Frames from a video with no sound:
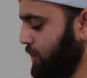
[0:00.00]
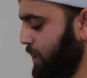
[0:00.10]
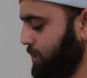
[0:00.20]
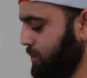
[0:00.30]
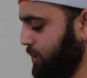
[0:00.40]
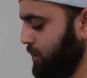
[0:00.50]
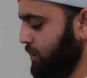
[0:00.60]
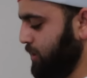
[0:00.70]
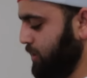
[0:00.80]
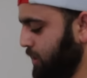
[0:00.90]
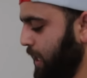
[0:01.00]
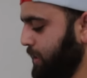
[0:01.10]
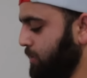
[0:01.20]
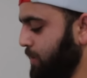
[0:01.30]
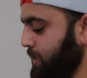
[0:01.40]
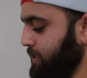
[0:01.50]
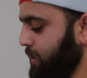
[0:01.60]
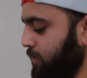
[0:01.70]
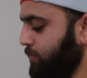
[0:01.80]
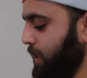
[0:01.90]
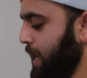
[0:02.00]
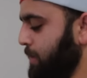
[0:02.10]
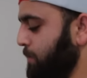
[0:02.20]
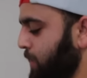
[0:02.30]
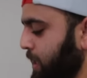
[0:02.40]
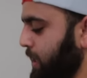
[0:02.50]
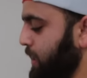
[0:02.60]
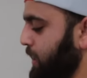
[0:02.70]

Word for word: I actually got them myself when I had money.